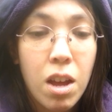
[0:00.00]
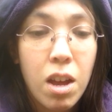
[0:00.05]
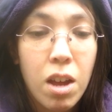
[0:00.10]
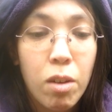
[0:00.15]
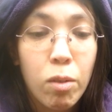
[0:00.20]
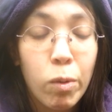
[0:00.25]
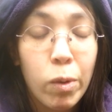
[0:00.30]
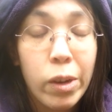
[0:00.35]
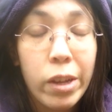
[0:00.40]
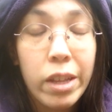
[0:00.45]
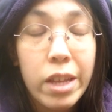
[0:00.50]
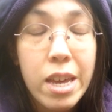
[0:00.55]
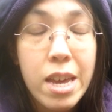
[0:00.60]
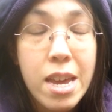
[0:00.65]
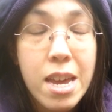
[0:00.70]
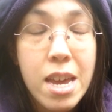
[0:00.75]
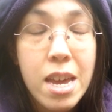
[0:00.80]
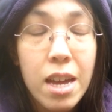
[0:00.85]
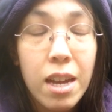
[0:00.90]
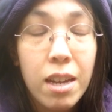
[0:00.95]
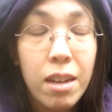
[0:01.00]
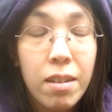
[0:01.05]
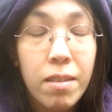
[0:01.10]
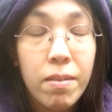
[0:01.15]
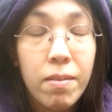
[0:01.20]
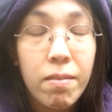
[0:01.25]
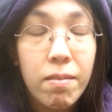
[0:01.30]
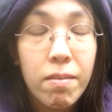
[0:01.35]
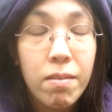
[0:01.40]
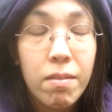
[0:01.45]
a really
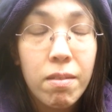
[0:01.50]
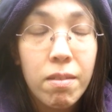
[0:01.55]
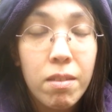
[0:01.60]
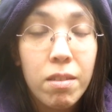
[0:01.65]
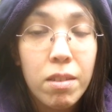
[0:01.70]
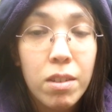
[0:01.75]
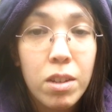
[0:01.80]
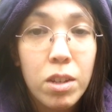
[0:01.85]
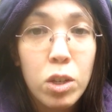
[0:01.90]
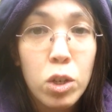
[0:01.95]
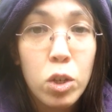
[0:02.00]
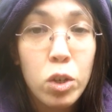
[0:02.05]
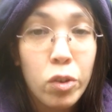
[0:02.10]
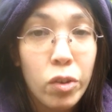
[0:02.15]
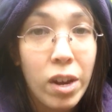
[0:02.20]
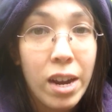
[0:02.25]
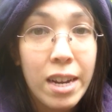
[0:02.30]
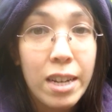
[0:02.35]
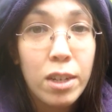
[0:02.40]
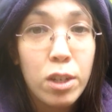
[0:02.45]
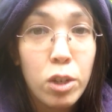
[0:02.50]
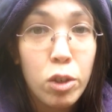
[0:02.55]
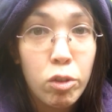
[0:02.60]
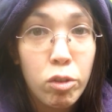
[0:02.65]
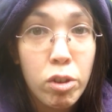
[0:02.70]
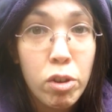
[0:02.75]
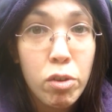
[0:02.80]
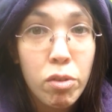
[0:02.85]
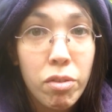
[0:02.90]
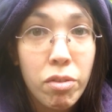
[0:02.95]
strange
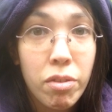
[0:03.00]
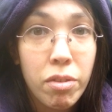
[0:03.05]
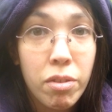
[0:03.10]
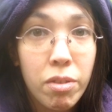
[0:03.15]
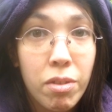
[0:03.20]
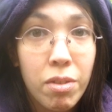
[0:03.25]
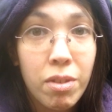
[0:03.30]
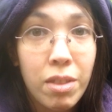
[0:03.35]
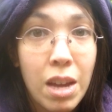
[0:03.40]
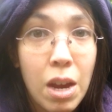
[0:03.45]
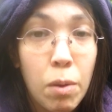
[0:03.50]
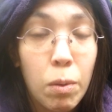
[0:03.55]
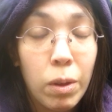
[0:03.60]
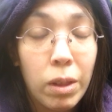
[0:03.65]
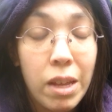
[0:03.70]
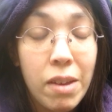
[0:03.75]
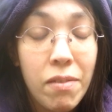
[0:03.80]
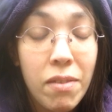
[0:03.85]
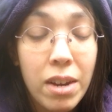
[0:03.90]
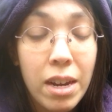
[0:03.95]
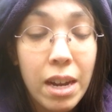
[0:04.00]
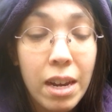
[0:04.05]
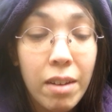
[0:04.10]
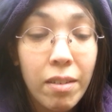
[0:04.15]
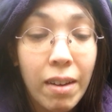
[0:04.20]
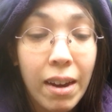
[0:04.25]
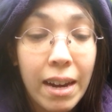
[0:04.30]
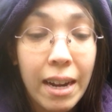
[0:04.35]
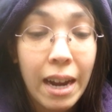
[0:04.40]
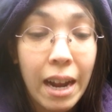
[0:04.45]
truth that we're living in
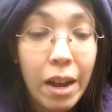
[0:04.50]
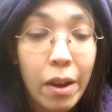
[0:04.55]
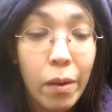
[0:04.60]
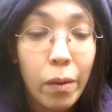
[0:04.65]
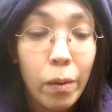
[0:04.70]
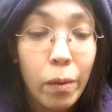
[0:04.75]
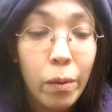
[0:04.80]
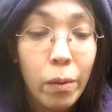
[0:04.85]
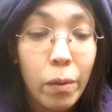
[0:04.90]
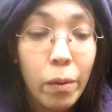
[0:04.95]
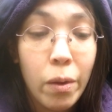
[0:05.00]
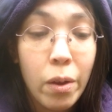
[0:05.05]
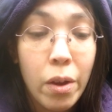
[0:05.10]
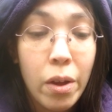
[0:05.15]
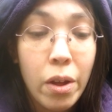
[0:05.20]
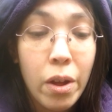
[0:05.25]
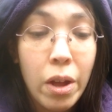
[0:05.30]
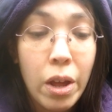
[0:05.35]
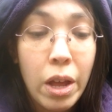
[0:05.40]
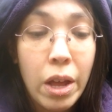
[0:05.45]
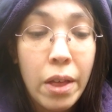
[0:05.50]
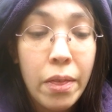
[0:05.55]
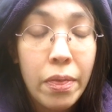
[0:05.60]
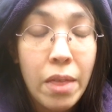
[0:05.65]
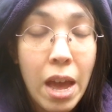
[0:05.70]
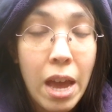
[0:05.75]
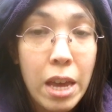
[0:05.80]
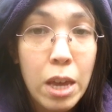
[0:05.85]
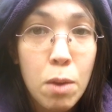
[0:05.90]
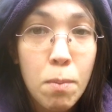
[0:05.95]
right now,
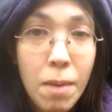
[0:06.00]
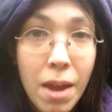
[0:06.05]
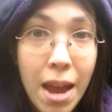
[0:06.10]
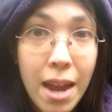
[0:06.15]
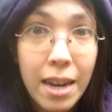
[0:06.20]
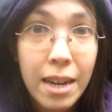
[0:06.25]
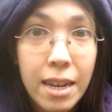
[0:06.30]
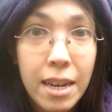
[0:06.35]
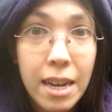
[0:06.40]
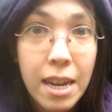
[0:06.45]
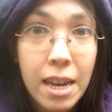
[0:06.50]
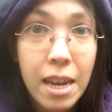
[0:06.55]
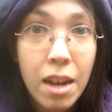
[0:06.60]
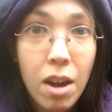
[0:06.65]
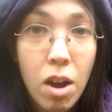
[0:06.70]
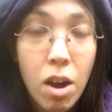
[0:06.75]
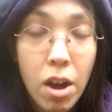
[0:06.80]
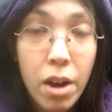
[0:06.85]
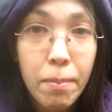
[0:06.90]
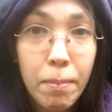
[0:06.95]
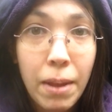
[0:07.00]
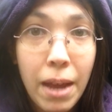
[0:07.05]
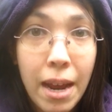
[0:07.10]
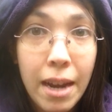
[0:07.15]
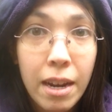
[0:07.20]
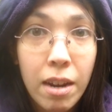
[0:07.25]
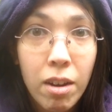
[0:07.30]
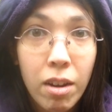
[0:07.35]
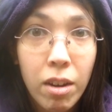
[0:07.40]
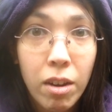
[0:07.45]
that humanity on
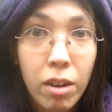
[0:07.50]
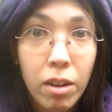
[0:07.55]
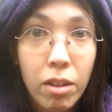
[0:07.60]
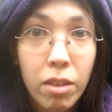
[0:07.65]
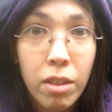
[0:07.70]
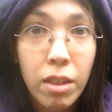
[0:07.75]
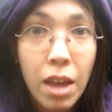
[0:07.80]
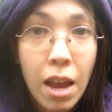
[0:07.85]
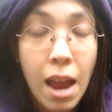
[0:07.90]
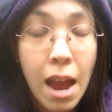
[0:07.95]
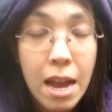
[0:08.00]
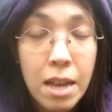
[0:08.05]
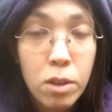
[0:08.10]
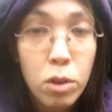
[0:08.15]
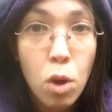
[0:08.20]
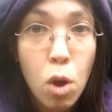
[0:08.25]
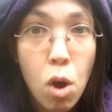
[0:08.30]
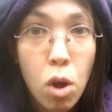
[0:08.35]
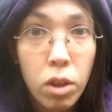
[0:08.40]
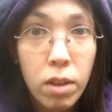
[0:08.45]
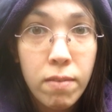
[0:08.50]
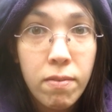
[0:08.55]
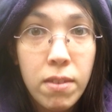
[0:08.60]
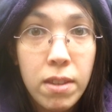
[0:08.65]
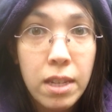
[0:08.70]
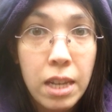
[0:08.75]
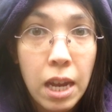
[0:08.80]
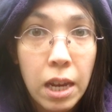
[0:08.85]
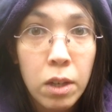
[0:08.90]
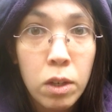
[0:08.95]
planet Earth has all of the
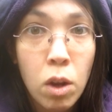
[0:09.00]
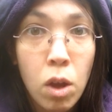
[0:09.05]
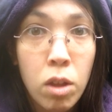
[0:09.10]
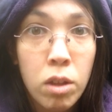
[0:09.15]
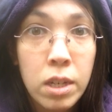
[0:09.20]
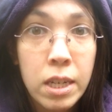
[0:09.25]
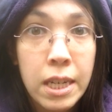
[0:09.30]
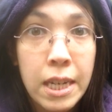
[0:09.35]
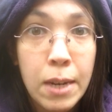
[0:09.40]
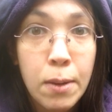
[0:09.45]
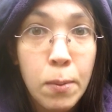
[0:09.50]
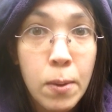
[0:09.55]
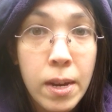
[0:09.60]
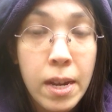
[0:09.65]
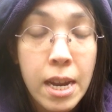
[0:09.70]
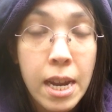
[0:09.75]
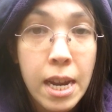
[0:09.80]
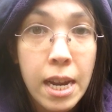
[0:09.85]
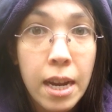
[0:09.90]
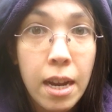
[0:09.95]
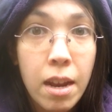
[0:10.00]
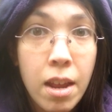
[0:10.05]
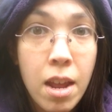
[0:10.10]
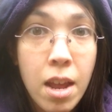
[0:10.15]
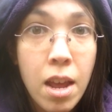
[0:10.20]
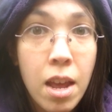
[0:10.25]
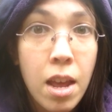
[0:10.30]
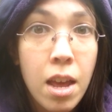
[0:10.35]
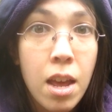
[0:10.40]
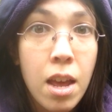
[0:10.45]
technology we need
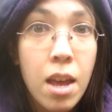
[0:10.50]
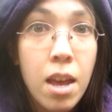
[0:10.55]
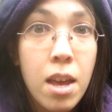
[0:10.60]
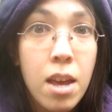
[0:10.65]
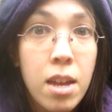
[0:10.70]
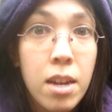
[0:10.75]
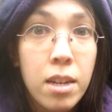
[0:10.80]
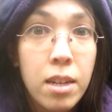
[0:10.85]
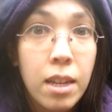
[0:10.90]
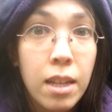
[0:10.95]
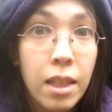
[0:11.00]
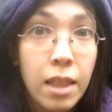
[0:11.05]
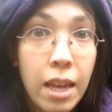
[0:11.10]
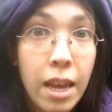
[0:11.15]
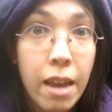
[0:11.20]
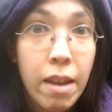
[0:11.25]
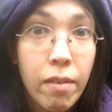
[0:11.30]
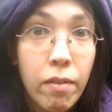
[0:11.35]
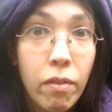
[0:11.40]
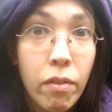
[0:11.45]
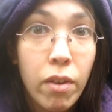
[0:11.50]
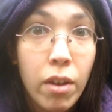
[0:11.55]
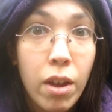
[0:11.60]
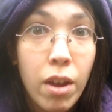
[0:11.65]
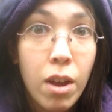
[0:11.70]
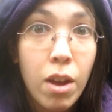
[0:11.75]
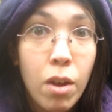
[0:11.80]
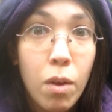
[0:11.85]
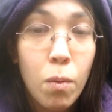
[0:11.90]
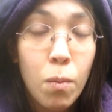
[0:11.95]
to live
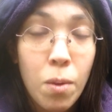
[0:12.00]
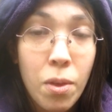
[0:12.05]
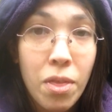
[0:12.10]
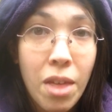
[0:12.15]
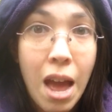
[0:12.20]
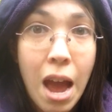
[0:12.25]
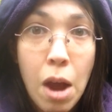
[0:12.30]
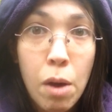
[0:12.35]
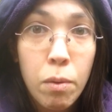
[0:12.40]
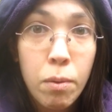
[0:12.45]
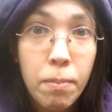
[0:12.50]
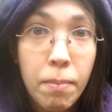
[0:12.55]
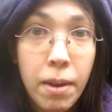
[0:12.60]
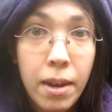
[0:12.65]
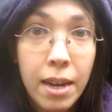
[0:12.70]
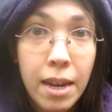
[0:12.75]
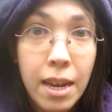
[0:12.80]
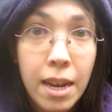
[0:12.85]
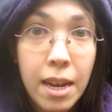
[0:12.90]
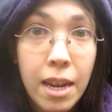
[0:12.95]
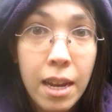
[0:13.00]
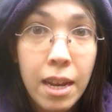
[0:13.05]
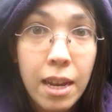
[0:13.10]
without money.